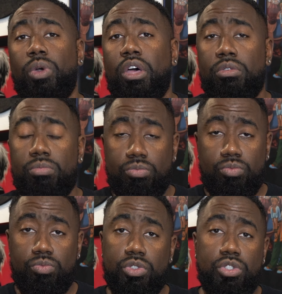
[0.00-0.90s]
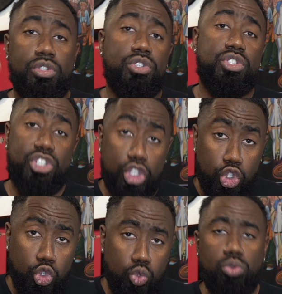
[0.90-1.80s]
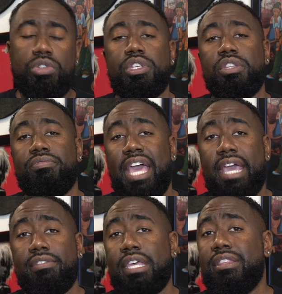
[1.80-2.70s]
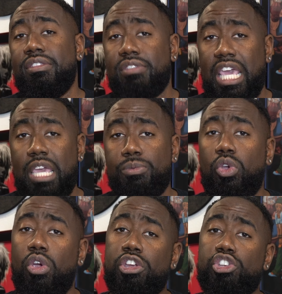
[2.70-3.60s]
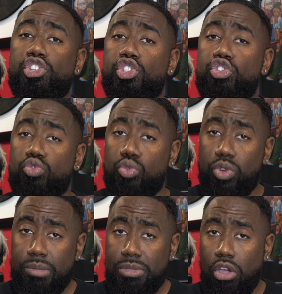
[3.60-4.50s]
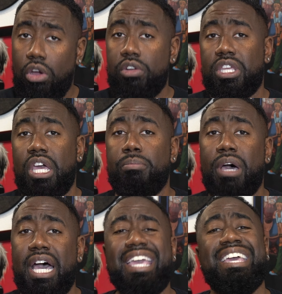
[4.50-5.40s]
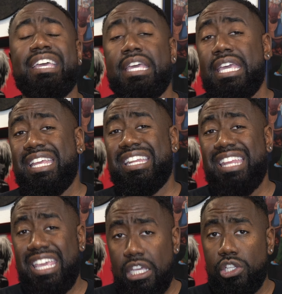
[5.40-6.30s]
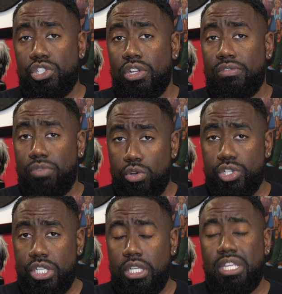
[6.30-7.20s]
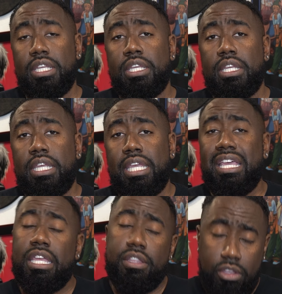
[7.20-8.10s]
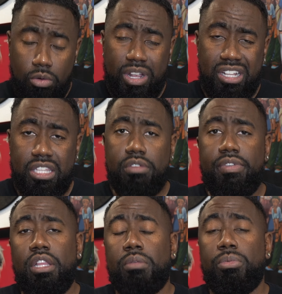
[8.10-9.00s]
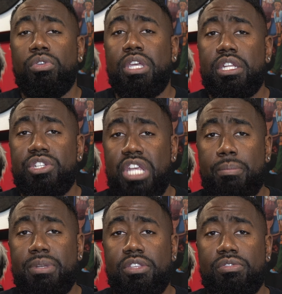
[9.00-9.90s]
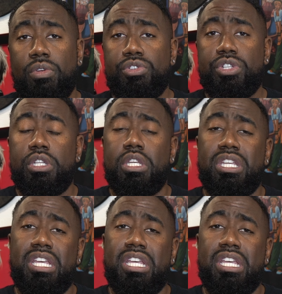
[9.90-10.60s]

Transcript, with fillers: Well, due to the fact that these games are extremely hard to come by in an English version, they're readily available in a Japanese version,